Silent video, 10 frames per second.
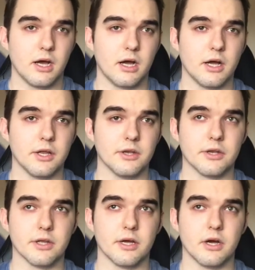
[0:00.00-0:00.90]
And
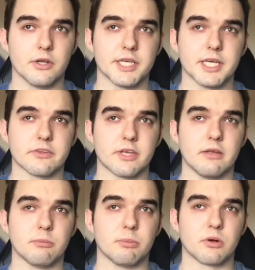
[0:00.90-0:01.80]
I didn't get to
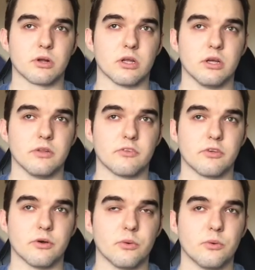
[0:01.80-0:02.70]
keep the booklet
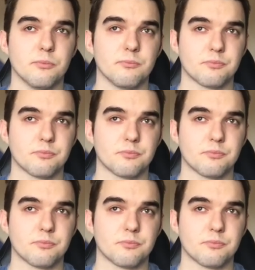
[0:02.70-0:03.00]
until